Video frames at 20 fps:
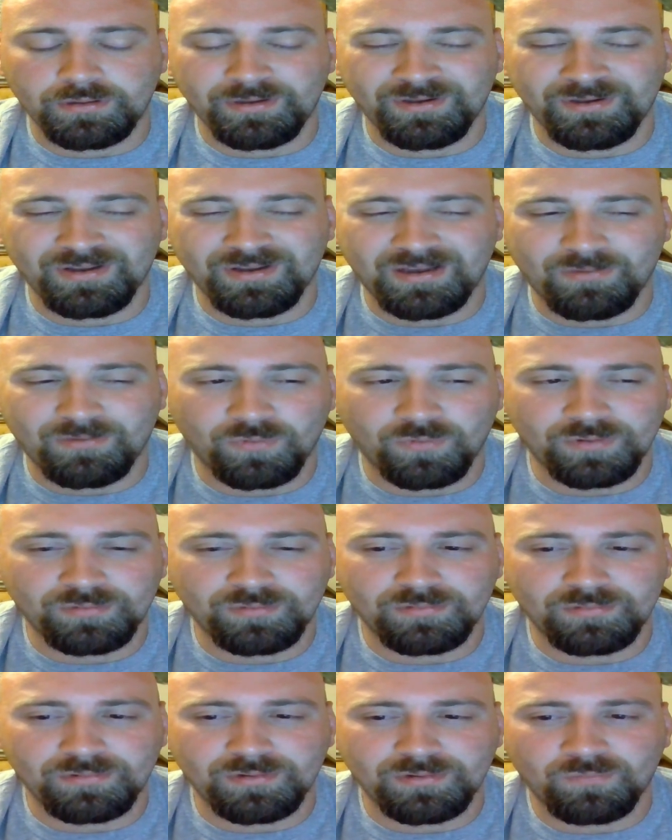
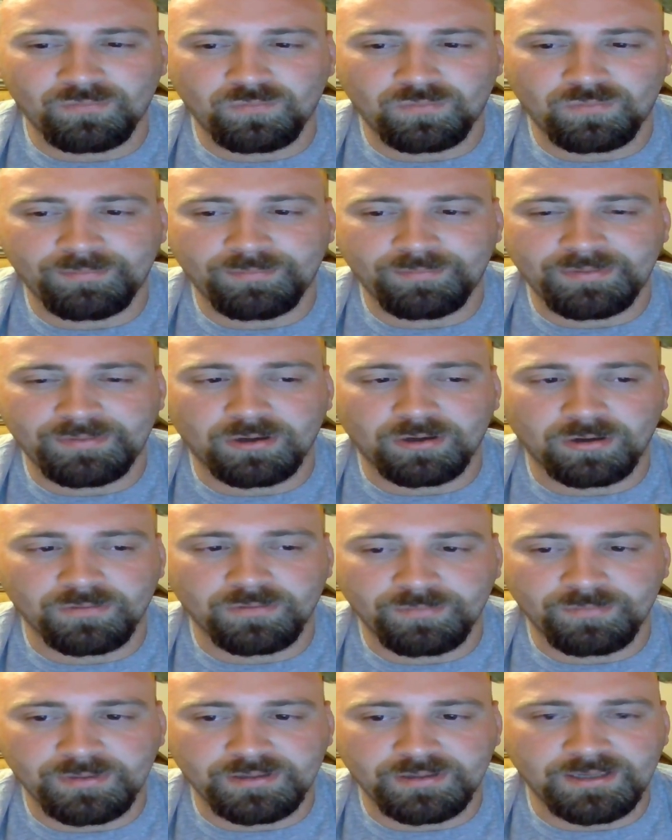it would be
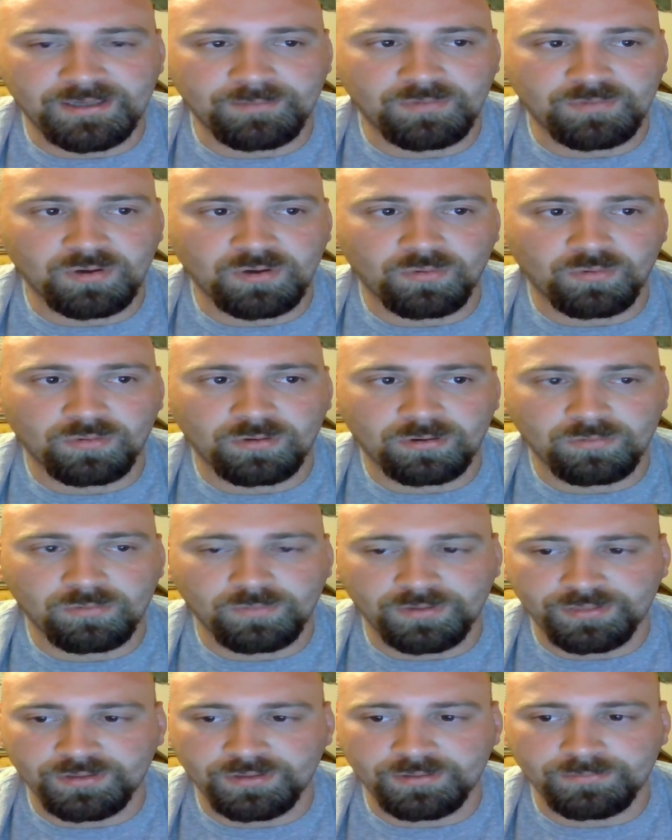hard for me to keep going on
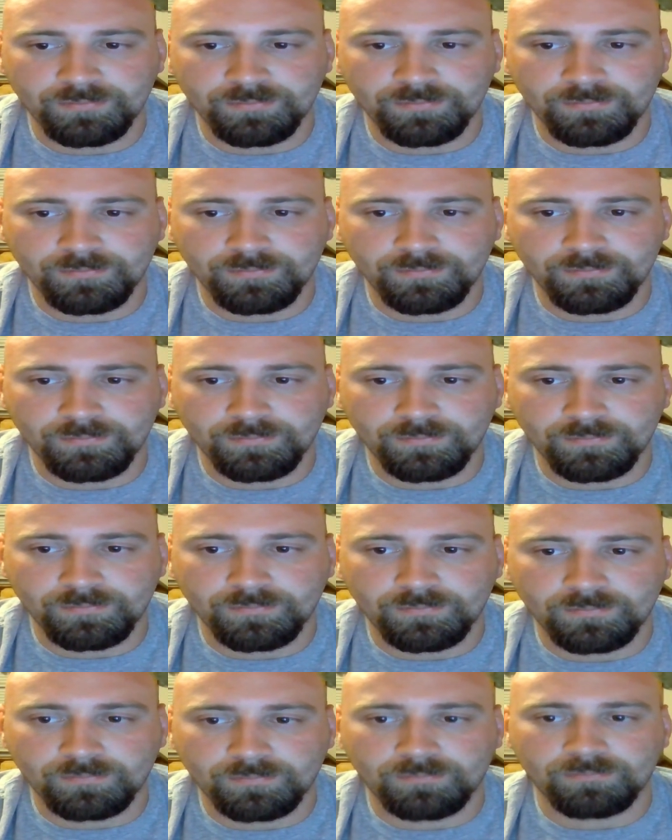with it.
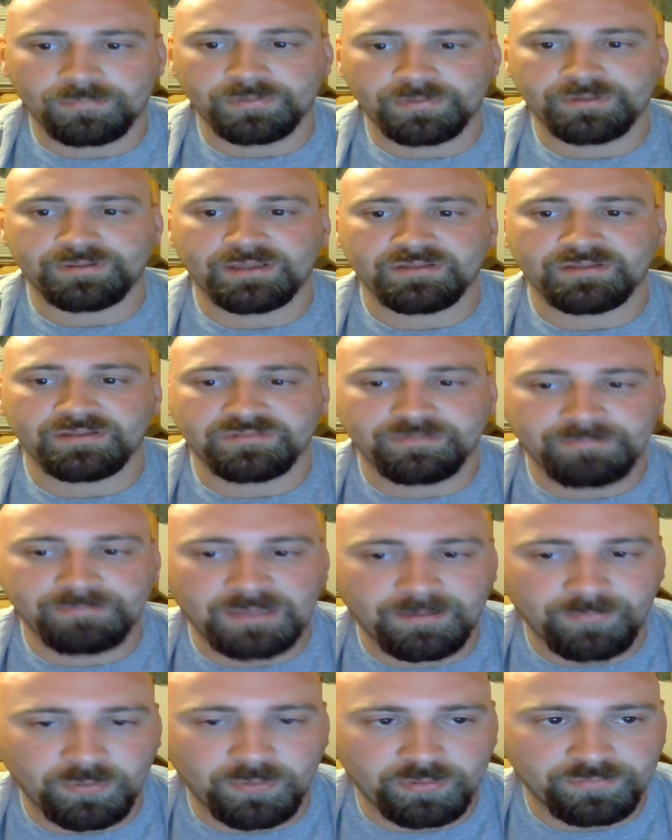But that's
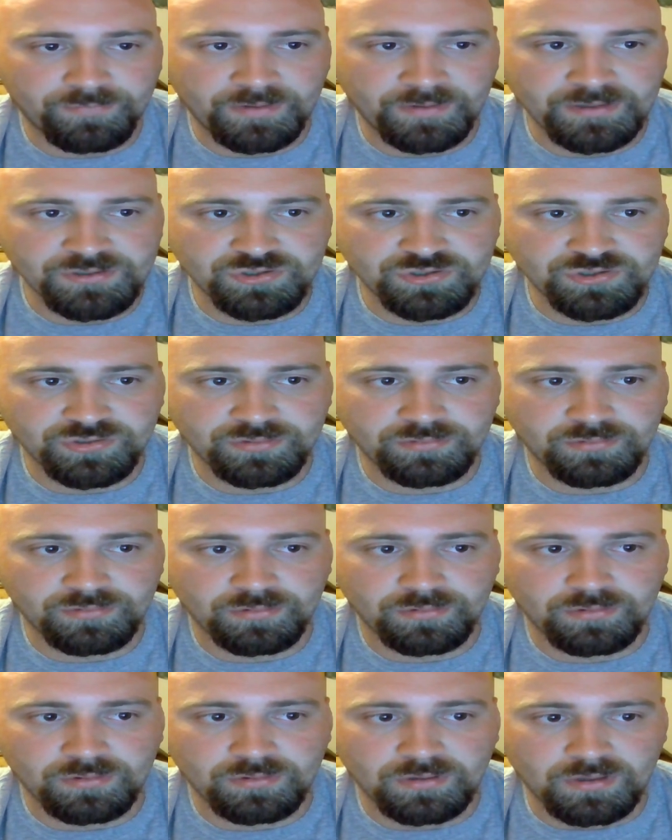my motivation,
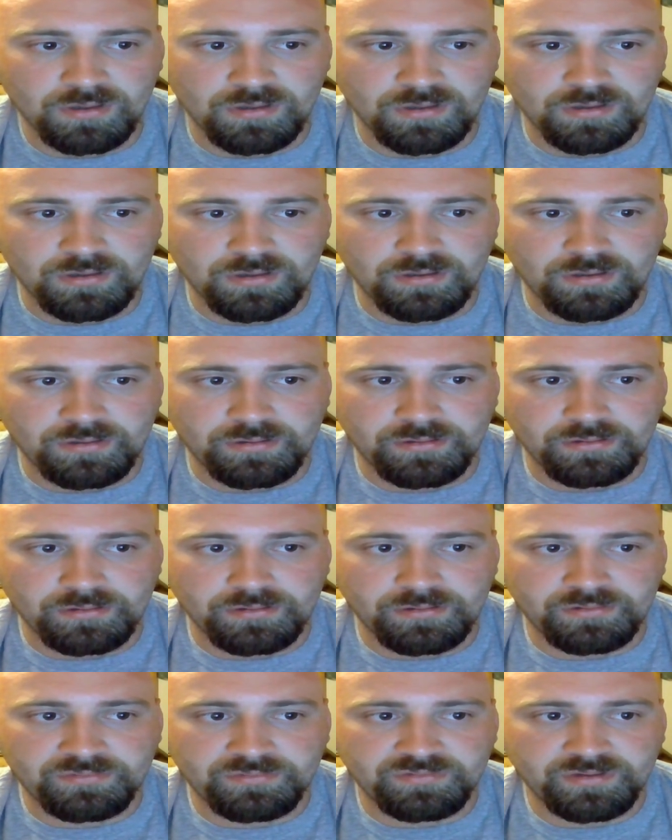
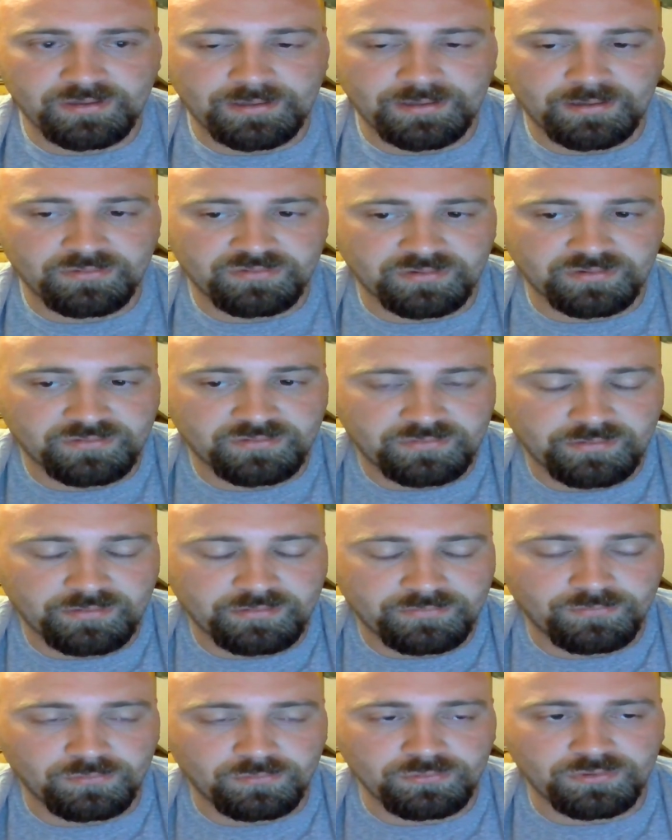is seeing how
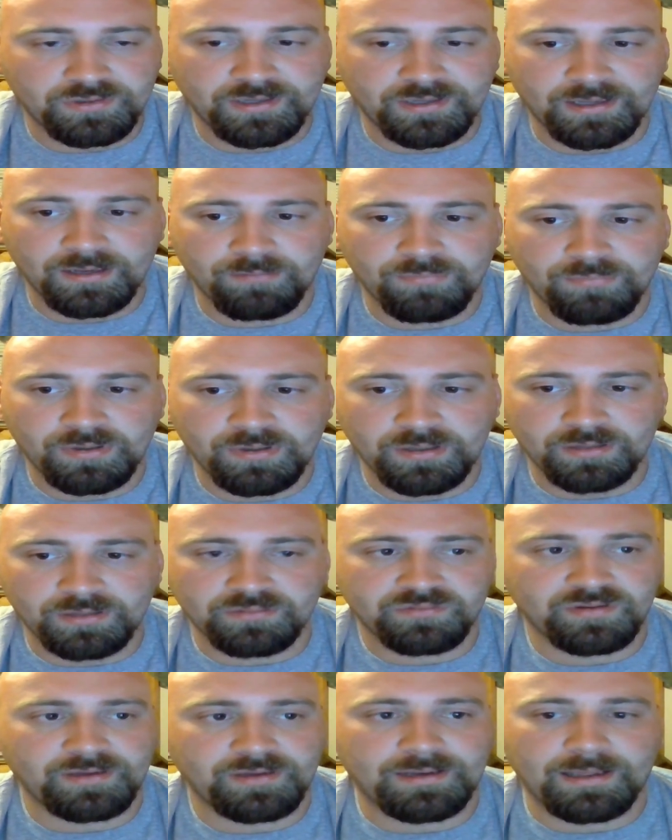successful you can be
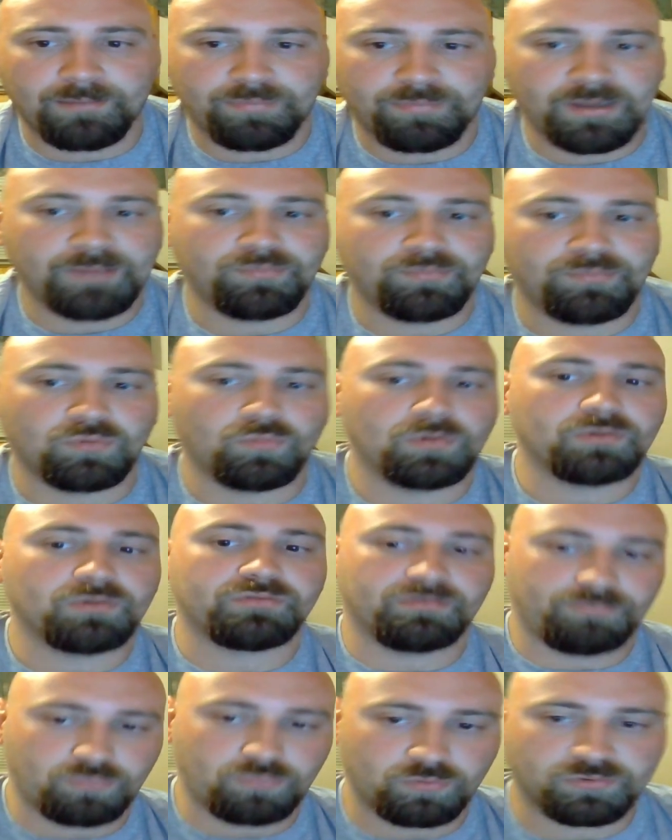and seeing how people will
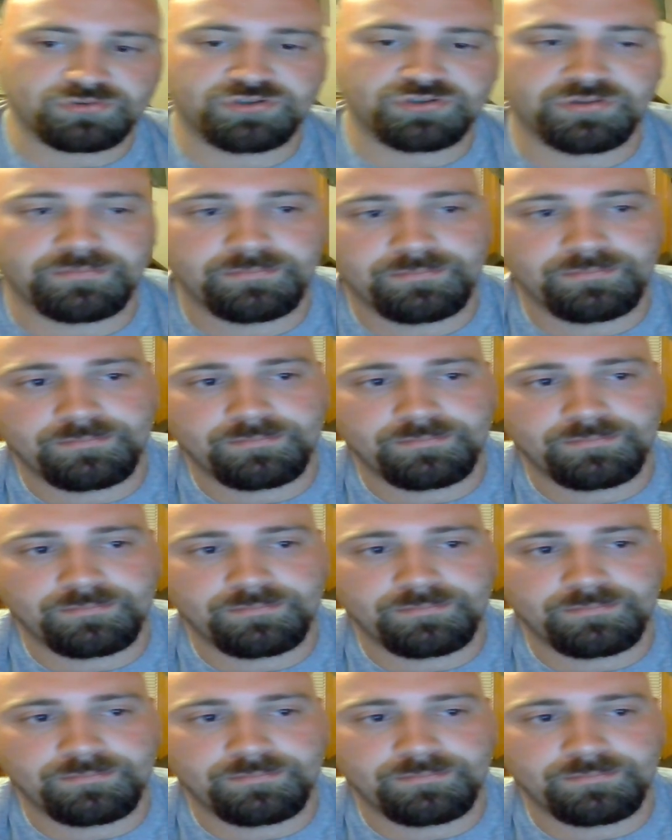support you.